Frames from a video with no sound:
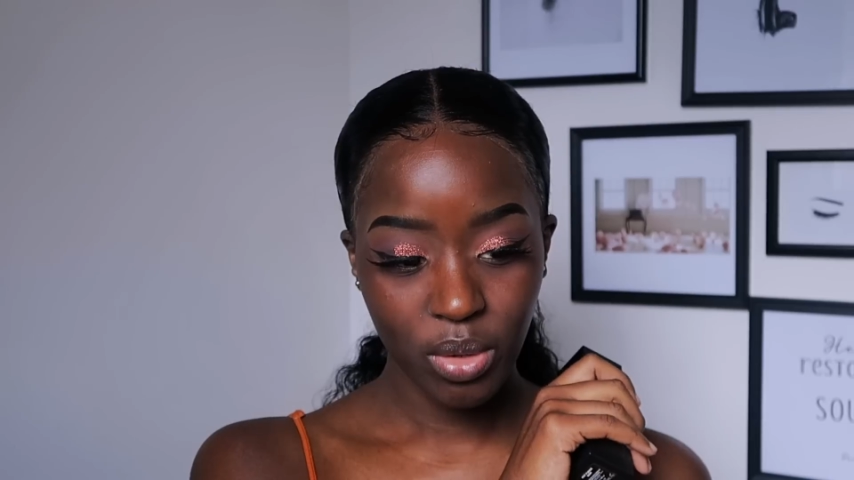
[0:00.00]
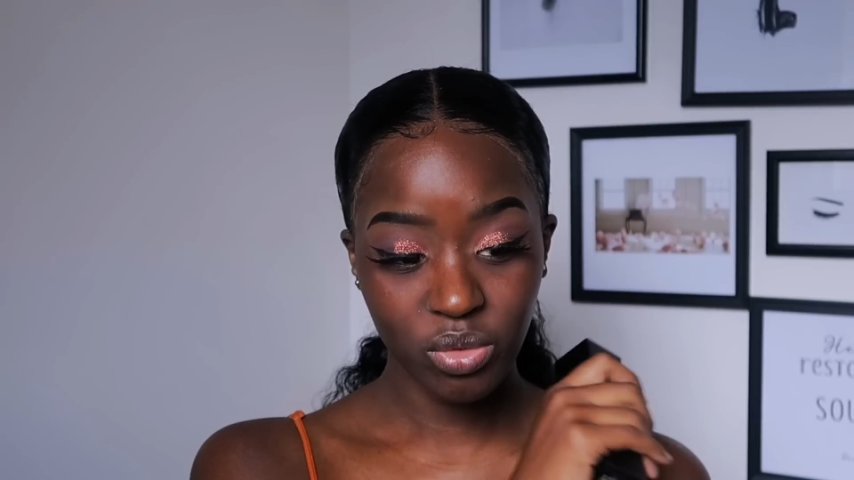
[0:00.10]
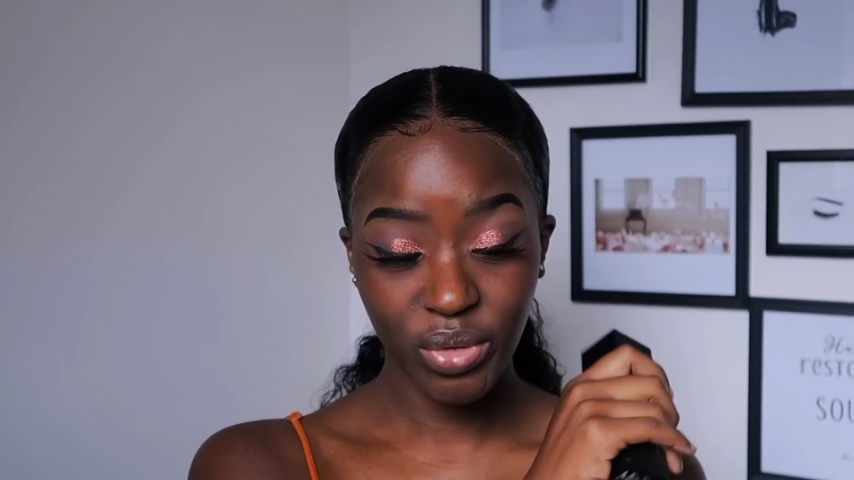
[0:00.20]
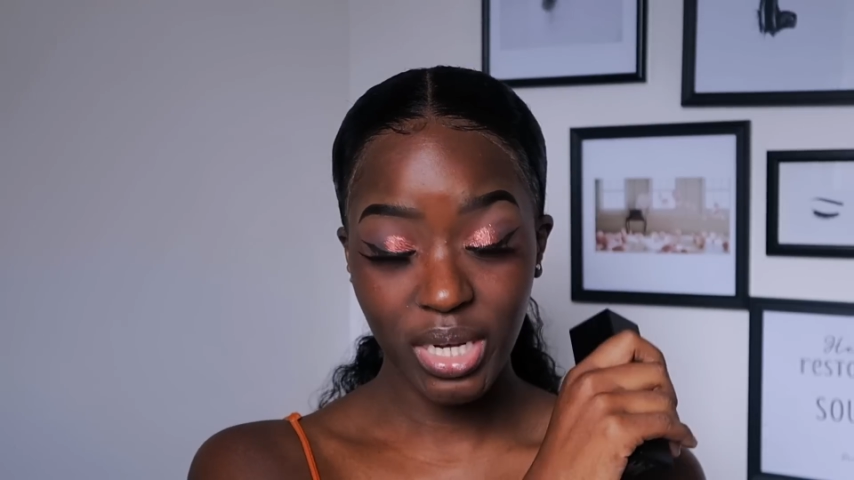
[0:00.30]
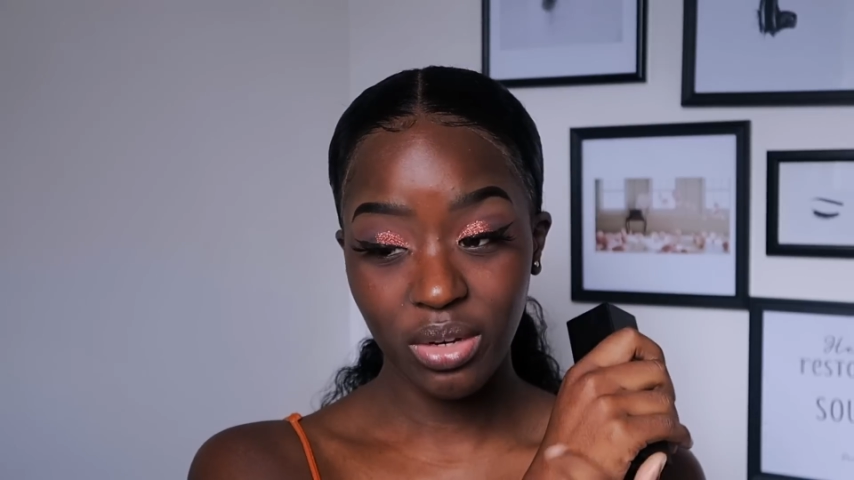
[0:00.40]

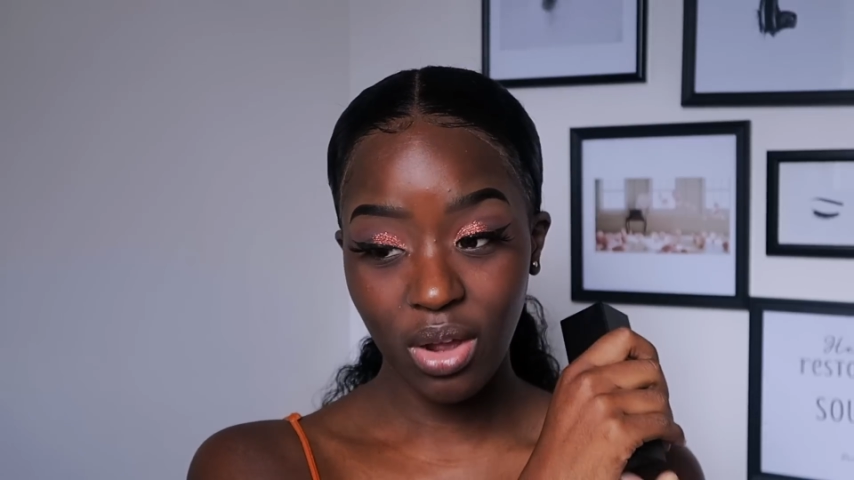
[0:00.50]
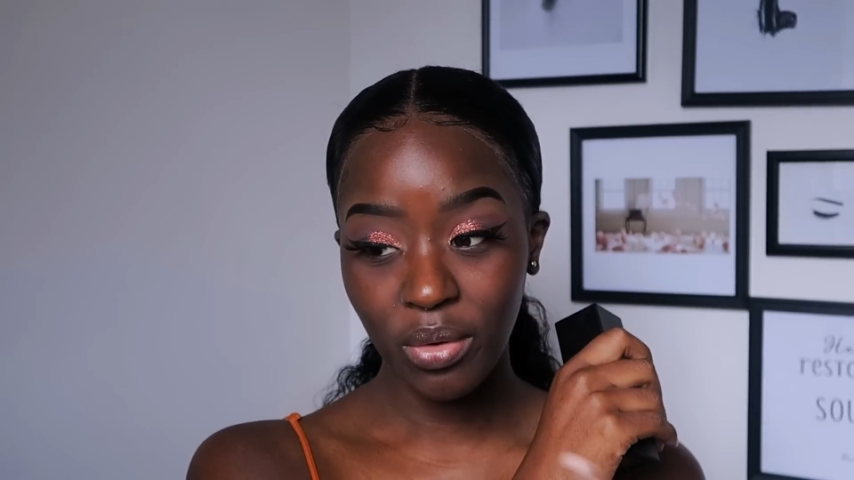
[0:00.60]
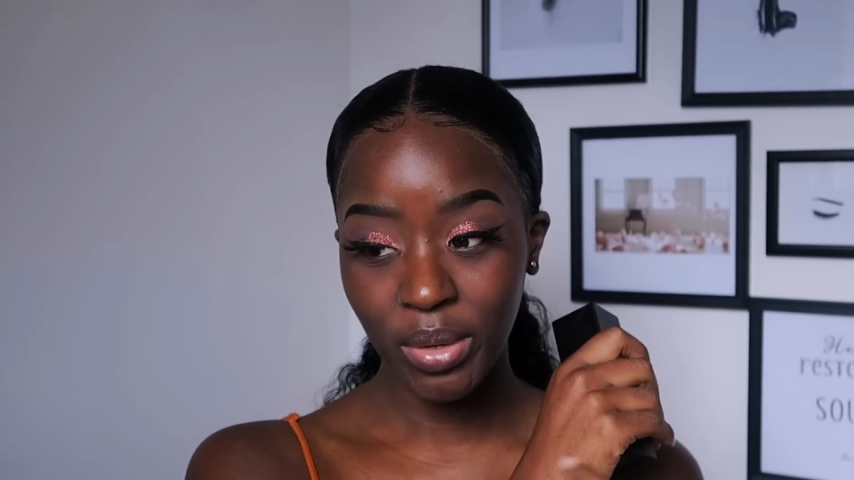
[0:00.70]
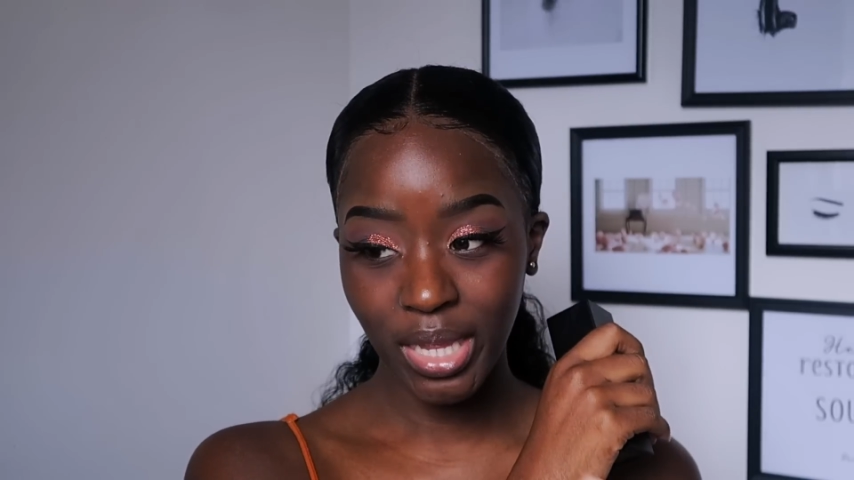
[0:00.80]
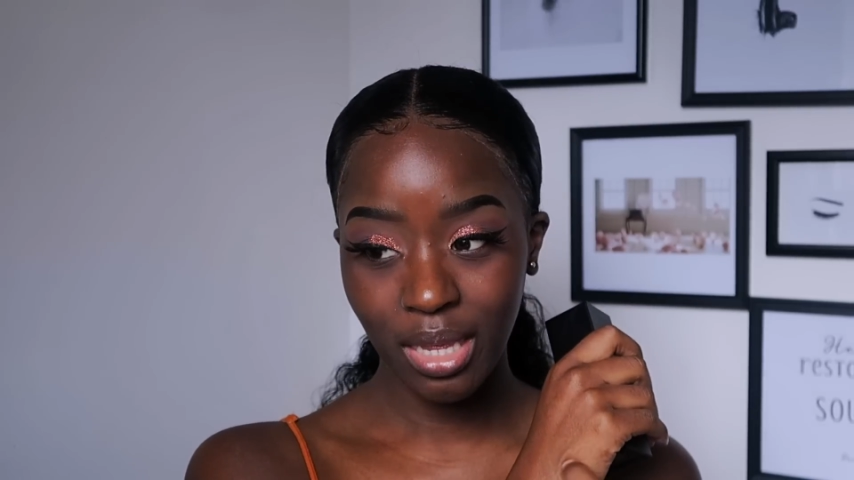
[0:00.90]
was really
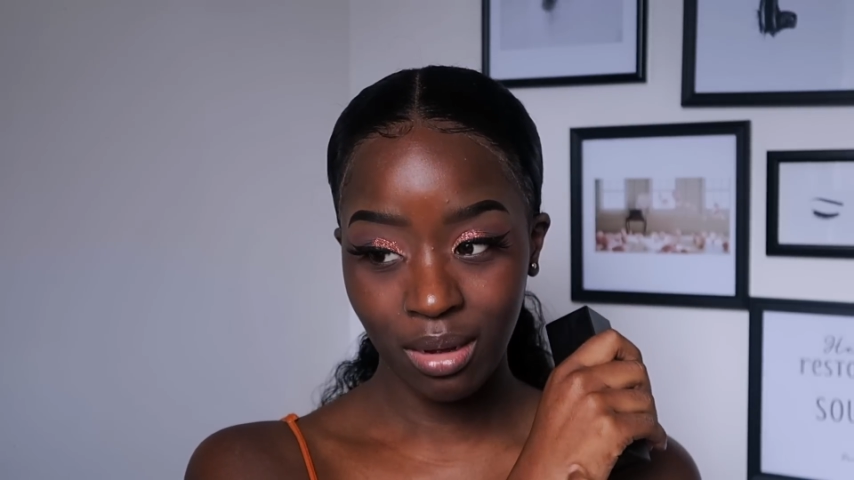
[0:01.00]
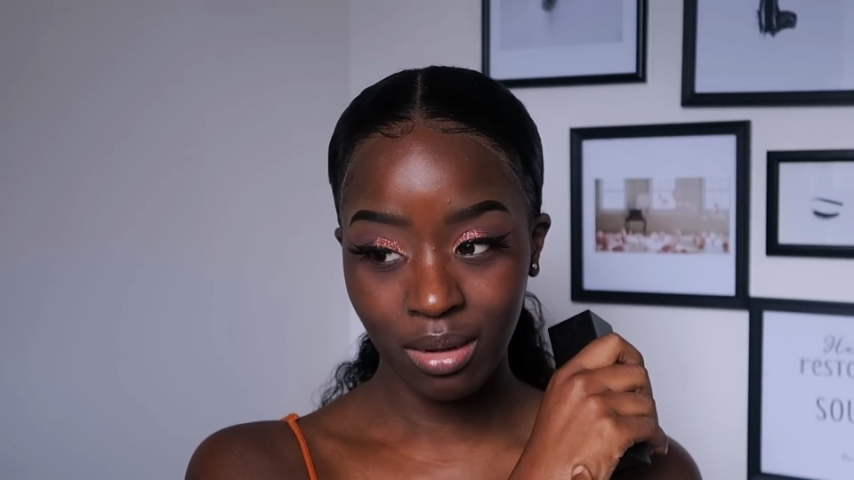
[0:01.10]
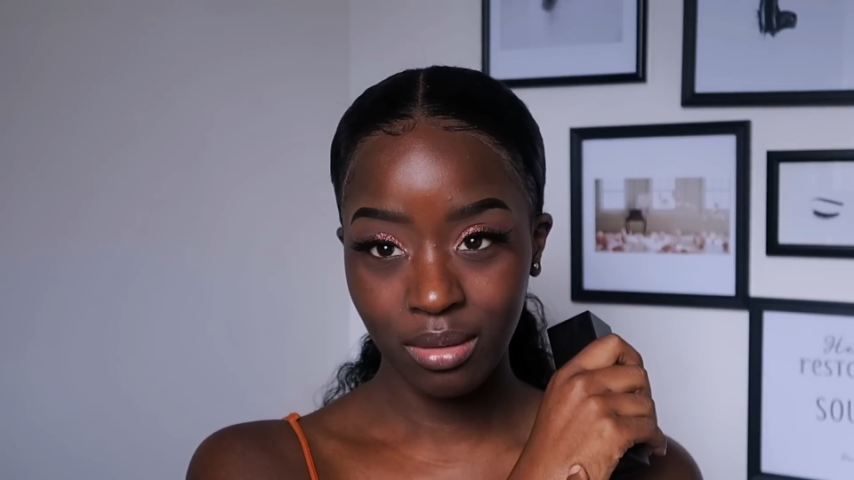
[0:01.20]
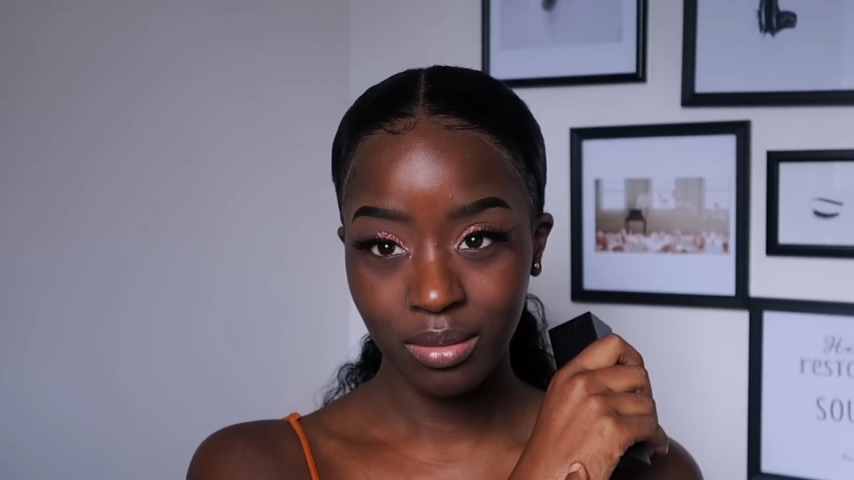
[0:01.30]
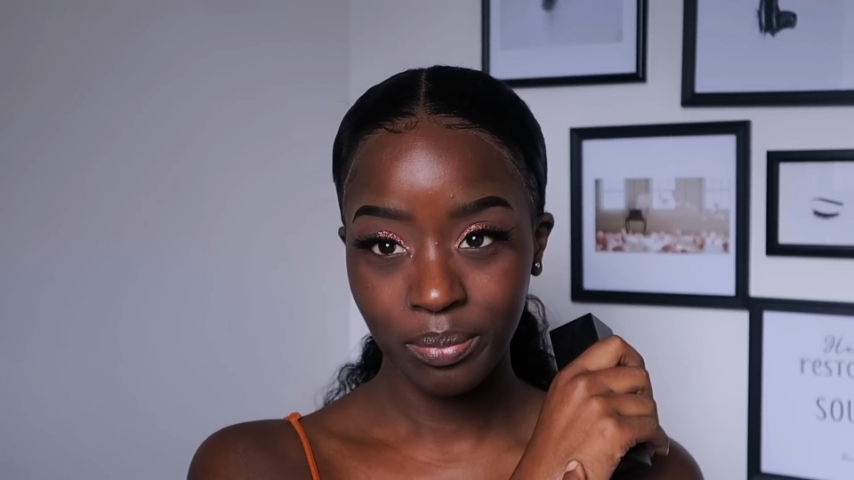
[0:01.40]
dark on
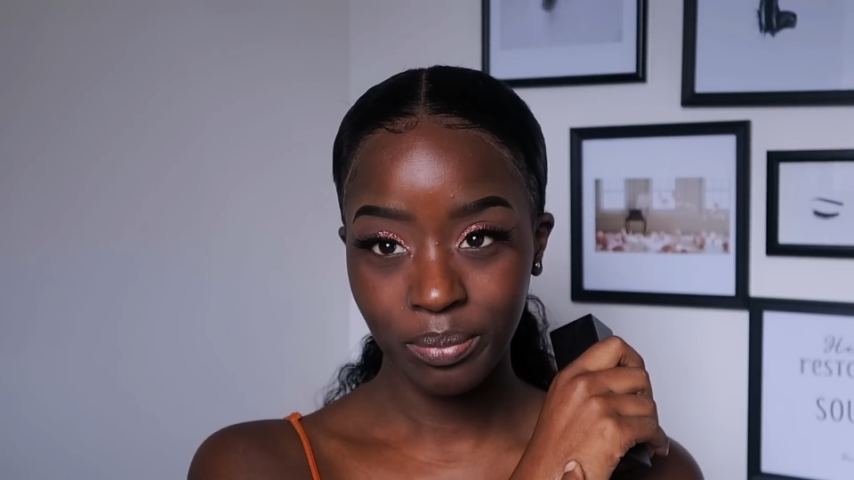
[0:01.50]
here.